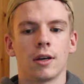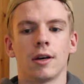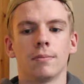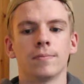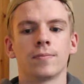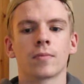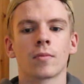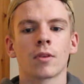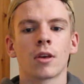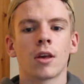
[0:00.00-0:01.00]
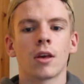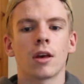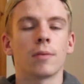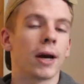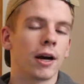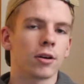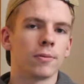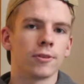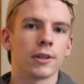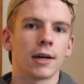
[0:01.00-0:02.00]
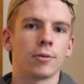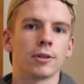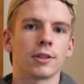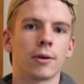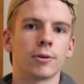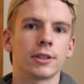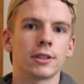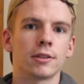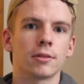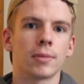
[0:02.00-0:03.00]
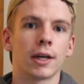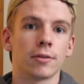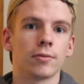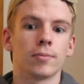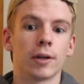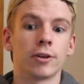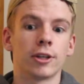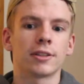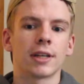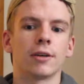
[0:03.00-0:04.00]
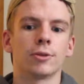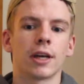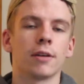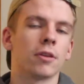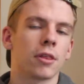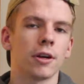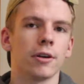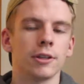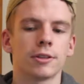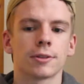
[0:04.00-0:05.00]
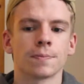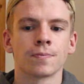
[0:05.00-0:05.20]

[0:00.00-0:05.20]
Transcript: and my outcome for that was my learning style was that of a theorist.